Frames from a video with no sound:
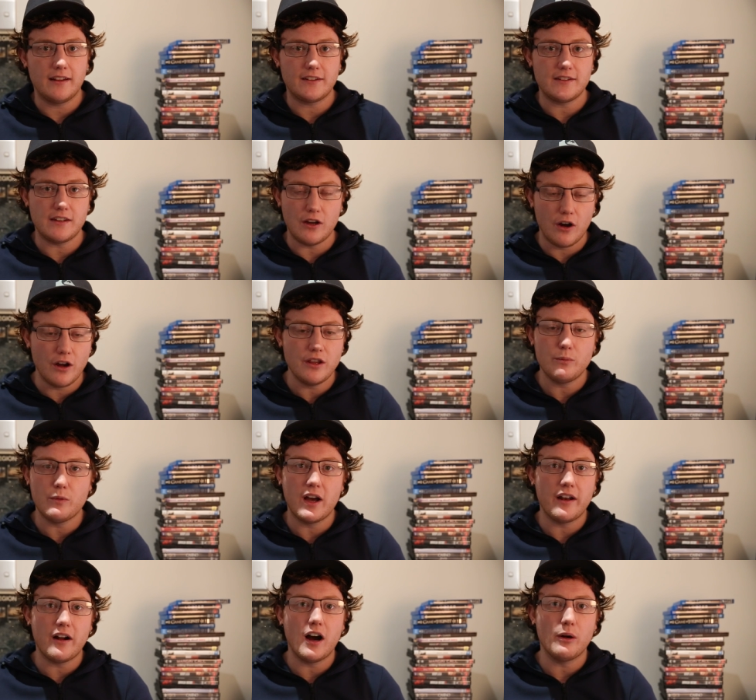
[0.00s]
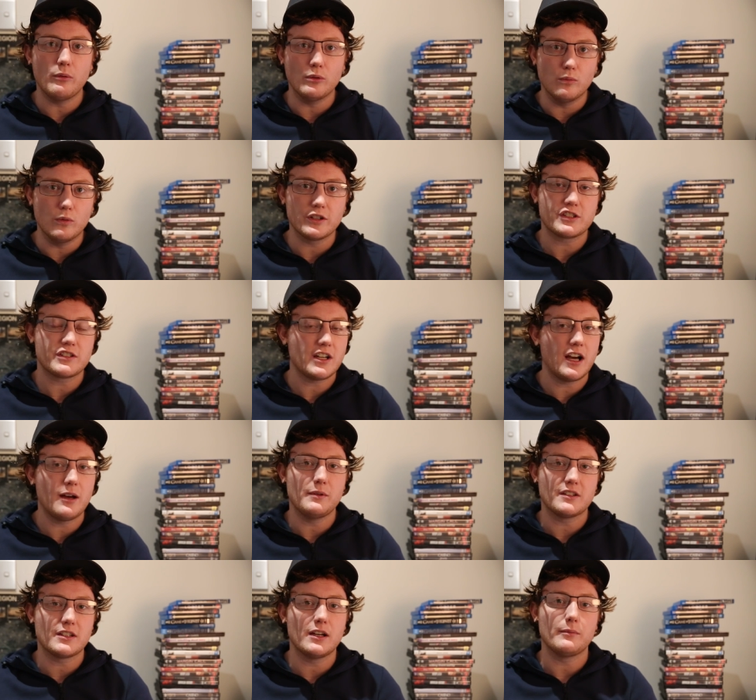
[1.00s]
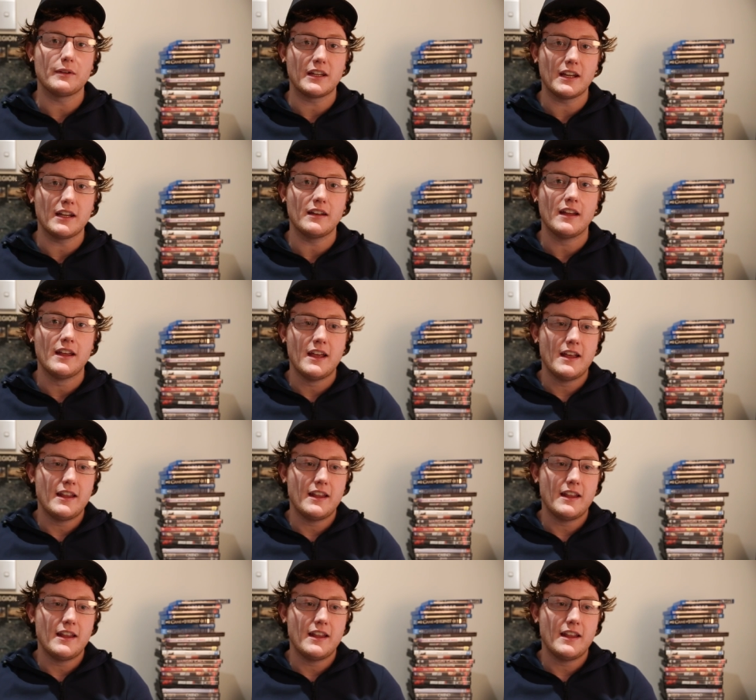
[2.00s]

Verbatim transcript: It's the only one I will watch time and time again.